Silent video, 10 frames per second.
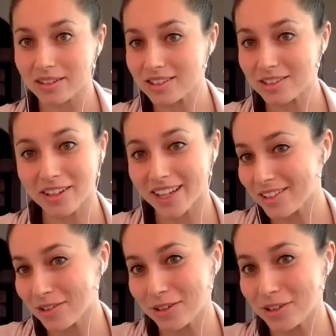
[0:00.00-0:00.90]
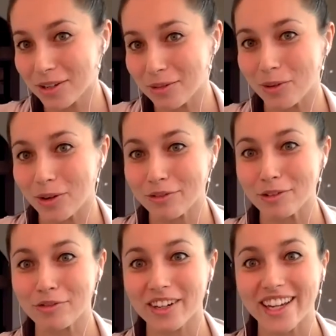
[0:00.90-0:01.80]
it's okay to do some work for
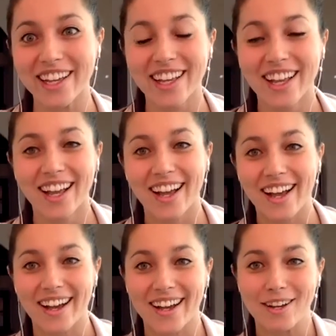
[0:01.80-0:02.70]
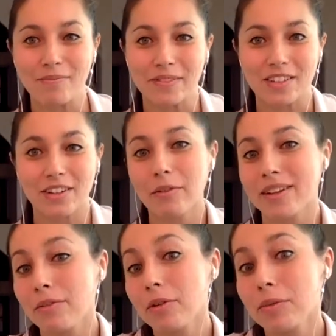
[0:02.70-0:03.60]
free. So
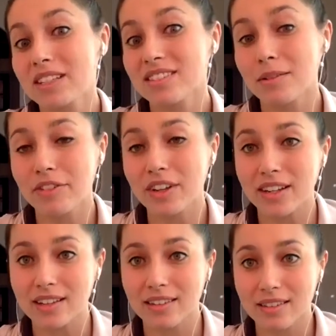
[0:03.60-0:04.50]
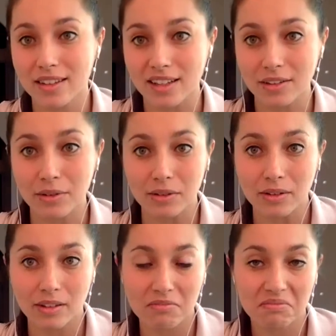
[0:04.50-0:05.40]
that would be something that could,
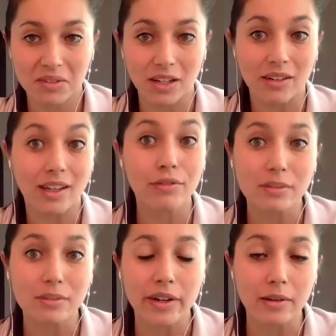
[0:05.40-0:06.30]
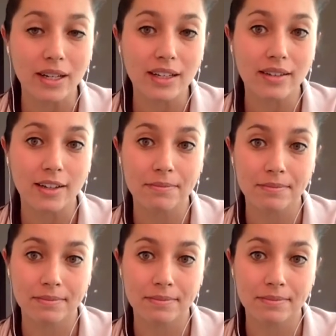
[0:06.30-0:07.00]
give you some credibility.